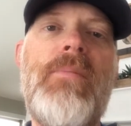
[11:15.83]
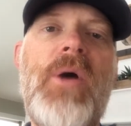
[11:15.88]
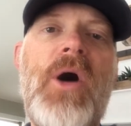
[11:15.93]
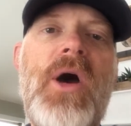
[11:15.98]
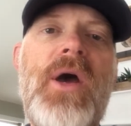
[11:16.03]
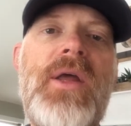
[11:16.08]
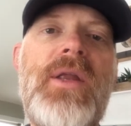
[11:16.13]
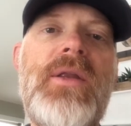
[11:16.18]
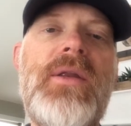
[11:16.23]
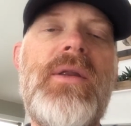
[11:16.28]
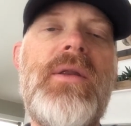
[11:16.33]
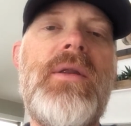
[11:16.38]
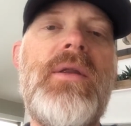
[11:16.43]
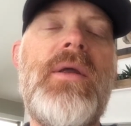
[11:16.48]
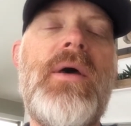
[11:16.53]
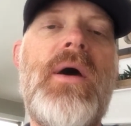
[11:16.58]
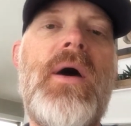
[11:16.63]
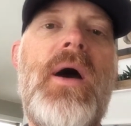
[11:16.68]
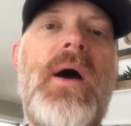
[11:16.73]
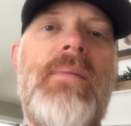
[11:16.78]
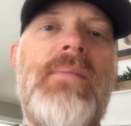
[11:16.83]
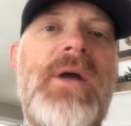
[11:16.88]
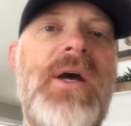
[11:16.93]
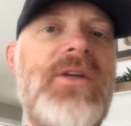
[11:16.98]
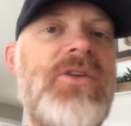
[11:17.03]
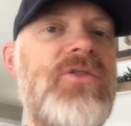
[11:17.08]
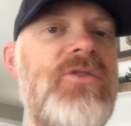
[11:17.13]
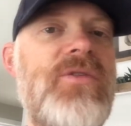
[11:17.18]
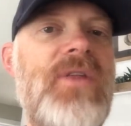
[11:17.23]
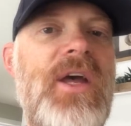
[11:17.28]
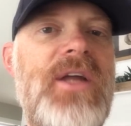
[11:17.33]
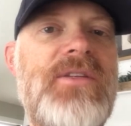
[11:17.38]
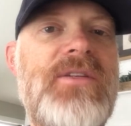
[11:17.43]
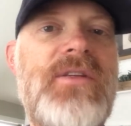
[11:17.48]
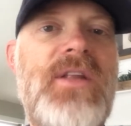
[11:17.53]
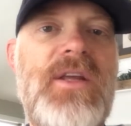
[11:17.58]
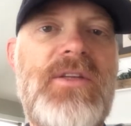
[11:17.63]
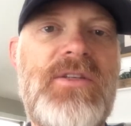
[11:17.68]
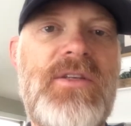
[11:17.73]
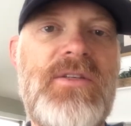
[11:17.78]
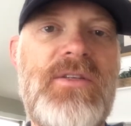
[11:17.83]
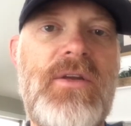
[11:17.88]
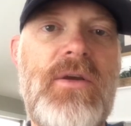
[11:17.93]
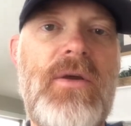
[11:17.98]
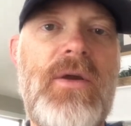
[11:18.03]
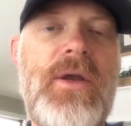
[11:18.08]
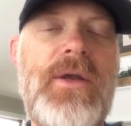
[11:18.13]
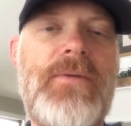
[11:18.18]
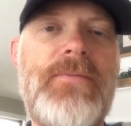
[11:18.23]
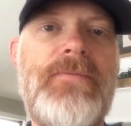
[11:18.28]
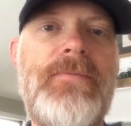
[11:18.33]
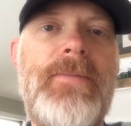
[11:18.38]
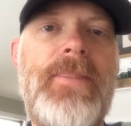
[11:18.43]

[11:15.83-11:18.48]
but I'm not sure that's necessary.